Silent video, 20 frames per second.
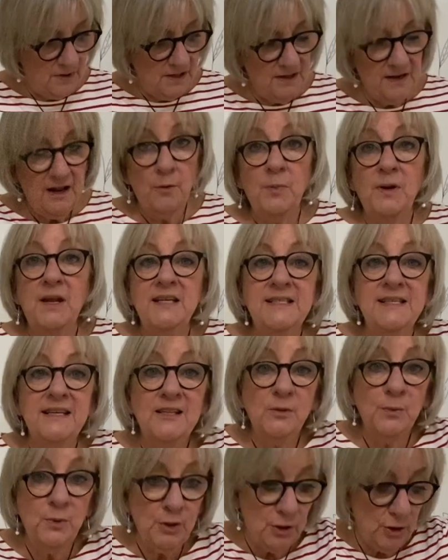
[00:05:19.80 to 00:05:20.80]
to now place a
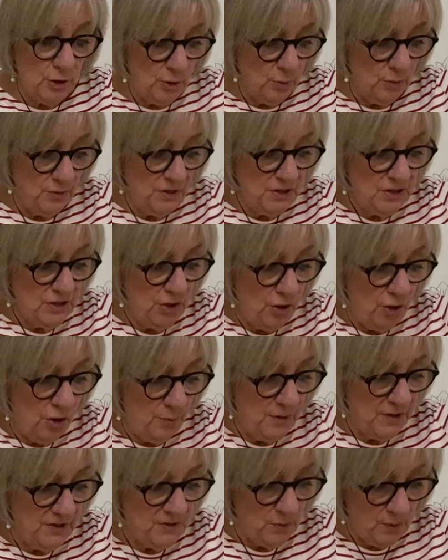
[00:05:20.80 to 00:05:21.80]
little bit of glue on the top,
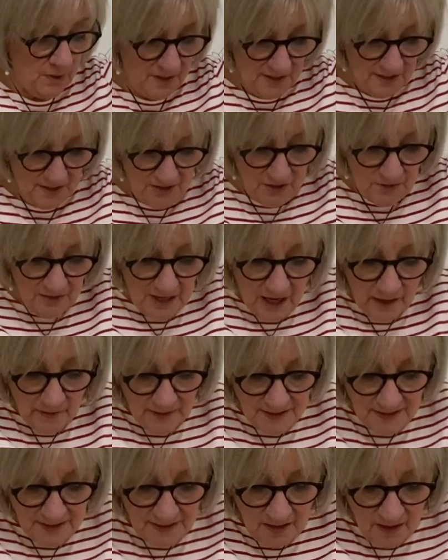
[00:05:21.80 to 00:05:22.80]
because what we're going to do now
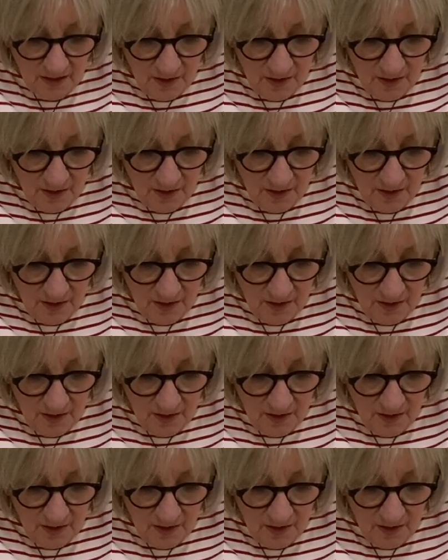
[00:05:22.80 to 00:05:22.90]
is